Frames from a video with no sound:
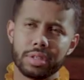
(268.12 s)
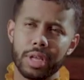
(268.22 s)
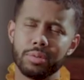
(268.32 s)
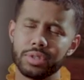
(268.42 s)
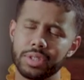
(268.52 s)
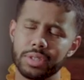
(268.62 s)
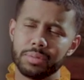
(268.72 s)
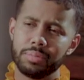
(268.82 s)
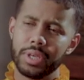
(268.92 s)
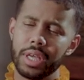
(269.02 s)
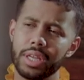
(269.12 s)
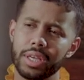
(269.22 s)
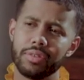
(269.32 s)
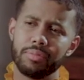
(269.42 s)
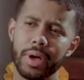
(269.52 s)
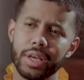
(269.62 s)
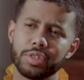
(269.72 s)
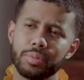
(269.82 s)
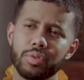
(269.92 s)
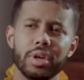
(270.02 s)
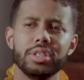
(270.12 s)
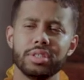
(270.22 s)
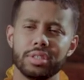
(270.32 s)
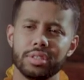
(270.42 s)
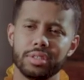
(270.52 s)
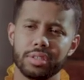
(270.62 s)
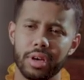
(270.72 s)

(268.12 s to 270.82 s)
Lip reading: That was the beginning of my exploration